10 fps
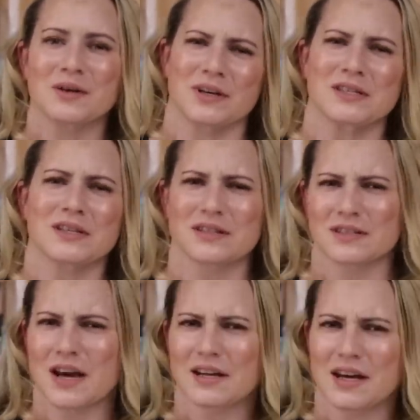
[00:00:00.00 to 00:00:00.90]
My skin
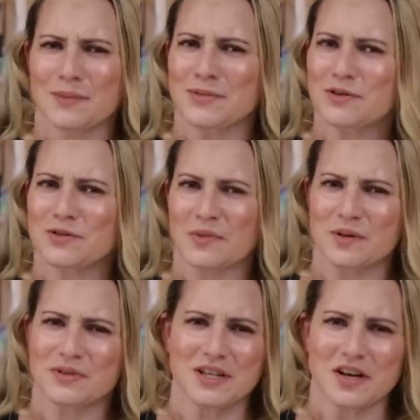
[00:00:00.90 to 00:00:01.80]
is not happy with me.
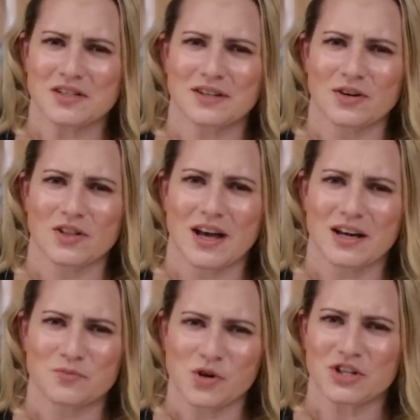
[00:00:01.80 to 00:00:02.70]
I've been testing out a
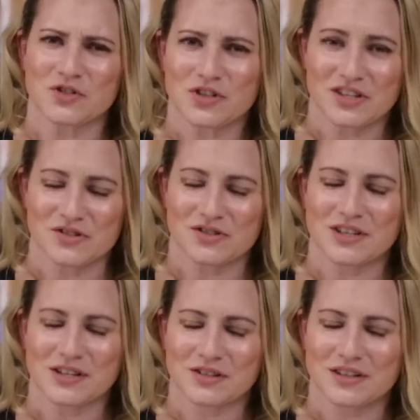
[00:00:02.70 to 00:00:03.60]
lot of moisturizers
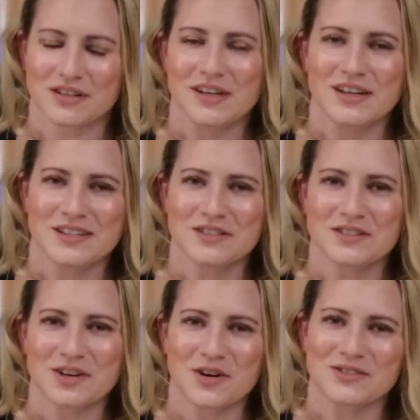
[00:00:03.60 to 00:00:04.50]
lately.
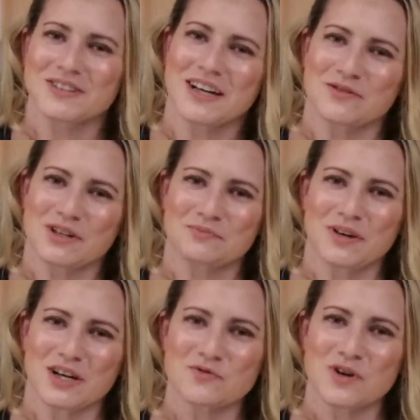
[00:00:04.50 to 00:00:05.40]
So anyway,
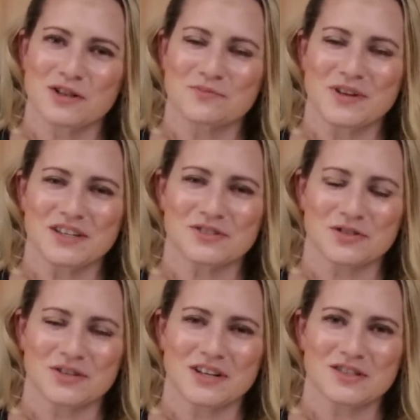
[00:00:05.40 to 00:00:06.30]
bear with me.
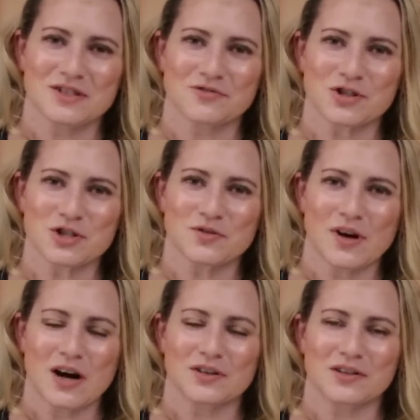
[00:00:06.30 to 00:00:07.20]
So today is the first
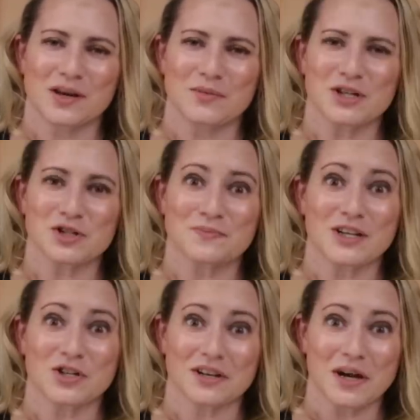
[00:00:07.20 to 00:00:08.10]
round. Let me just
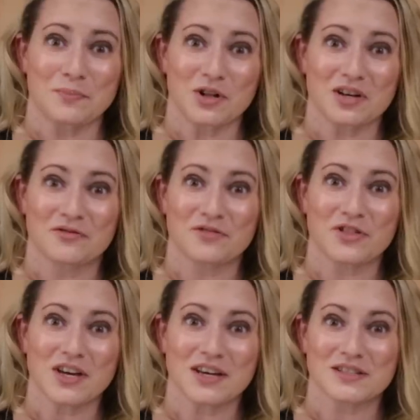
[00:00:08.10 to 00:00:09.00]
mention a couple of
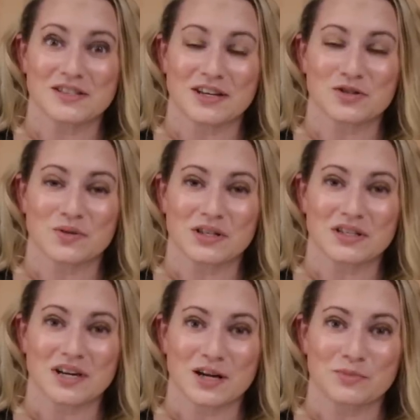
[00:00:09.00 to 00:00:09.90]
things I just wanted
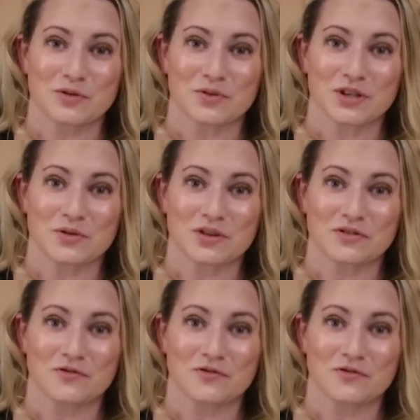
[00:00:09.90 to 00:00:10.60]
to talk about really quick